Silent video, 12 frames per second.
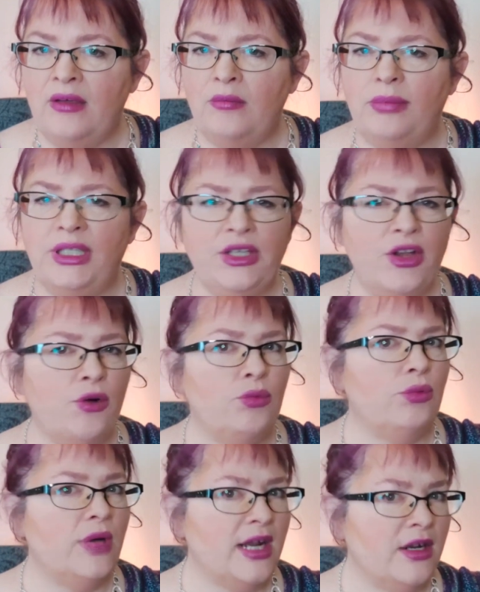but no
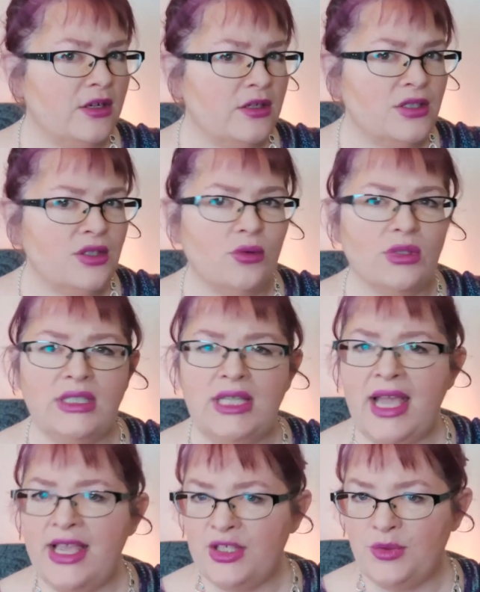records or
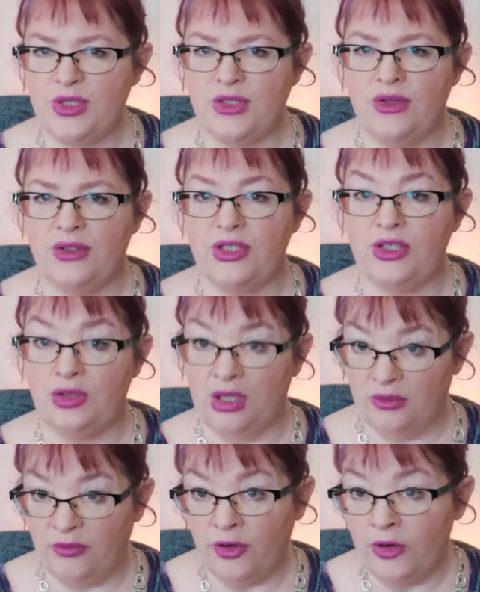test results to
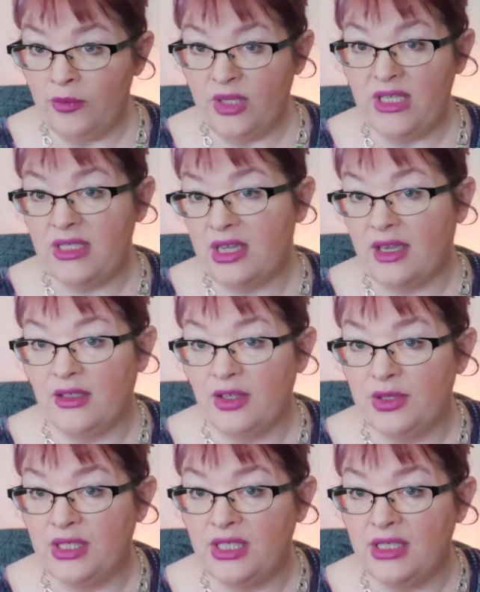confirm these
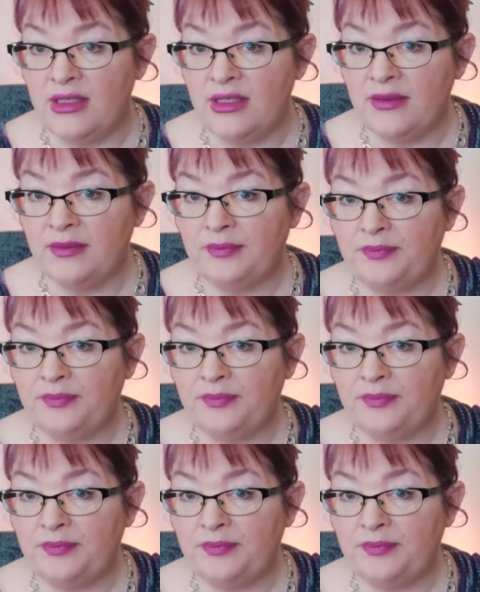diagnoses.